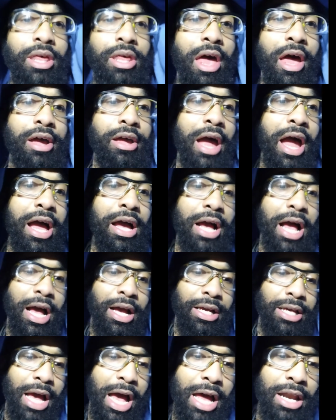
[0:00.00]
I, I,
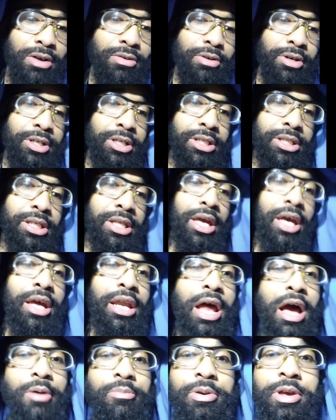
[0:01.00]
I don't understand
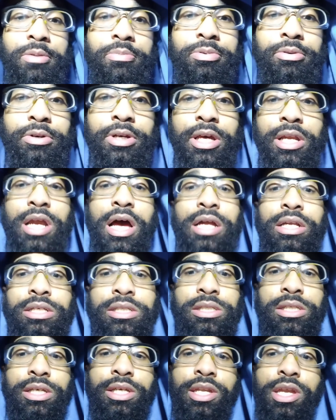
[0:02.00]
how people can
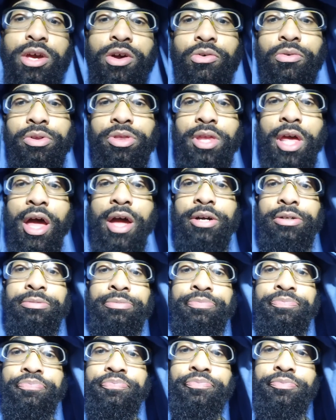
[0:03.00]
honestly deal with that.
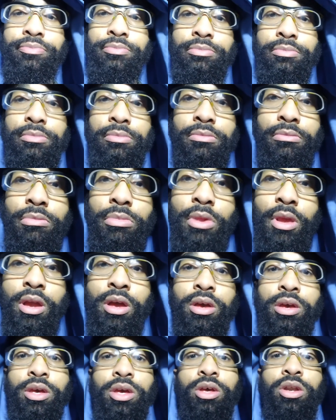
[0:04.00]

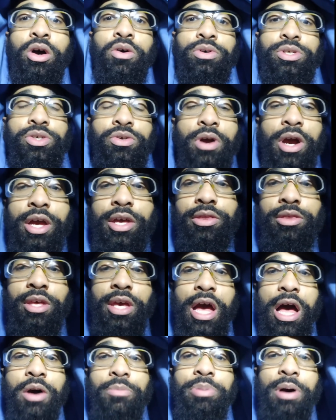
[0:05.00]
You know, it's crazy
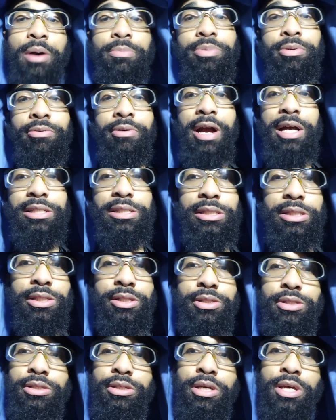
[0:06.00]
how paparazzis
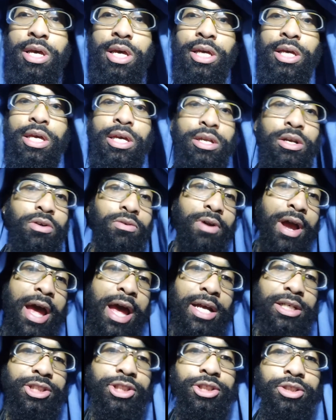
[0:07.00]
can
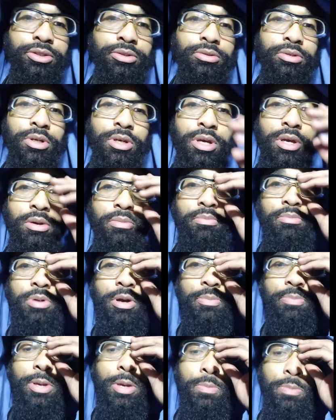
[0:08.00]
harass you,
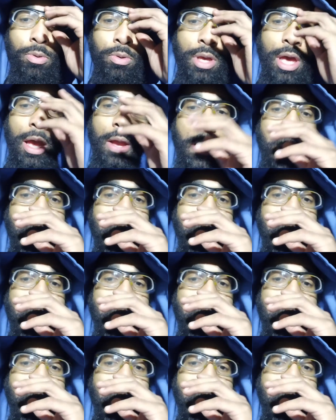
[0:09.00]
but people can't.